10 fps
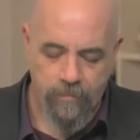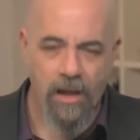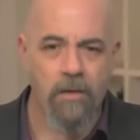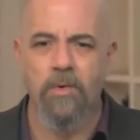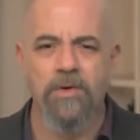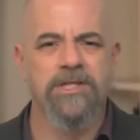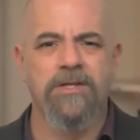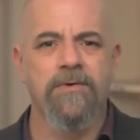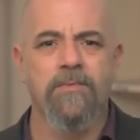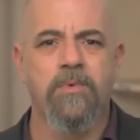And what's the
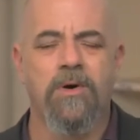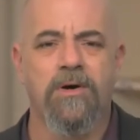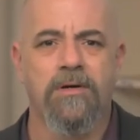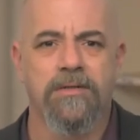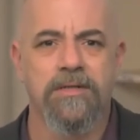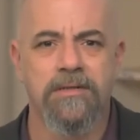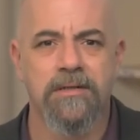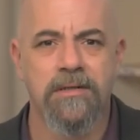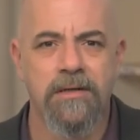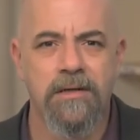reward?
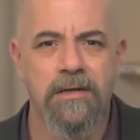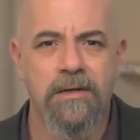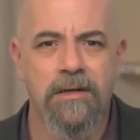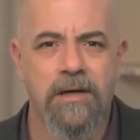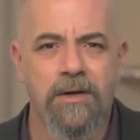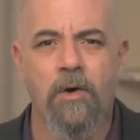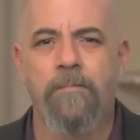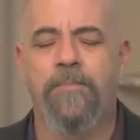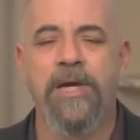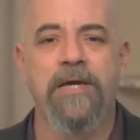An
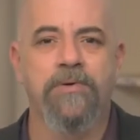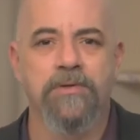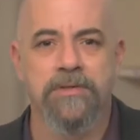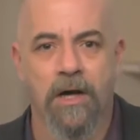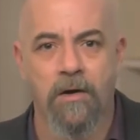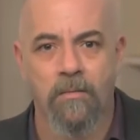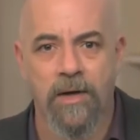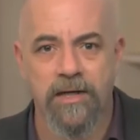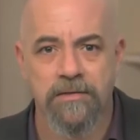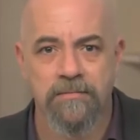old people's home
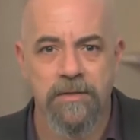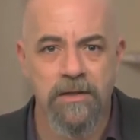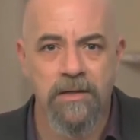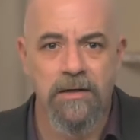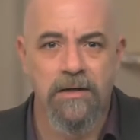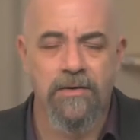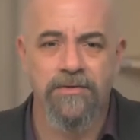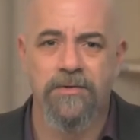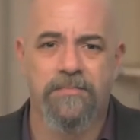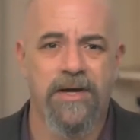where some
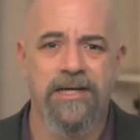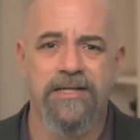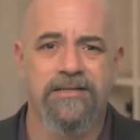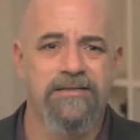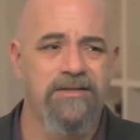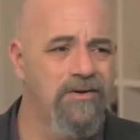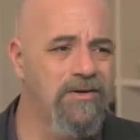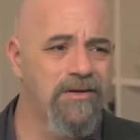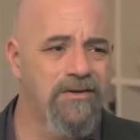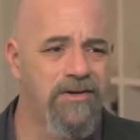underpaid
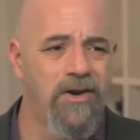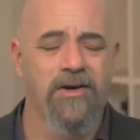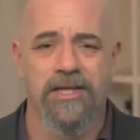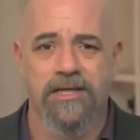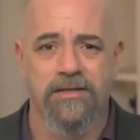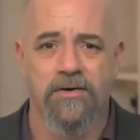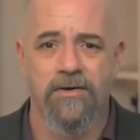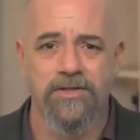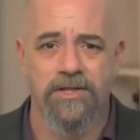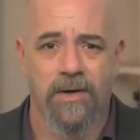young girl
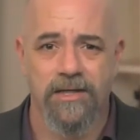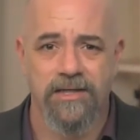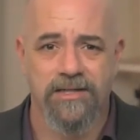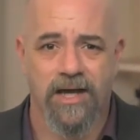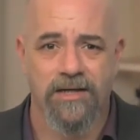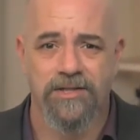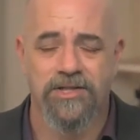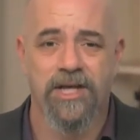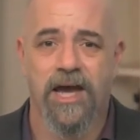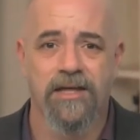ignores you while you're sat in a
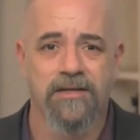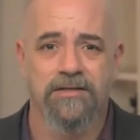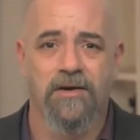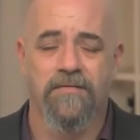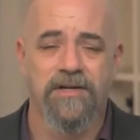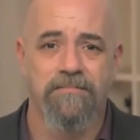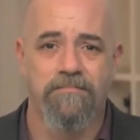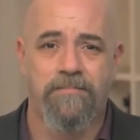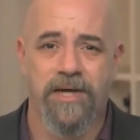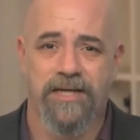chair that's covered in
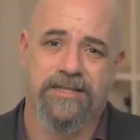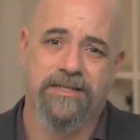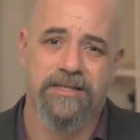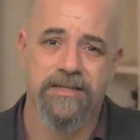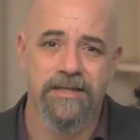piss.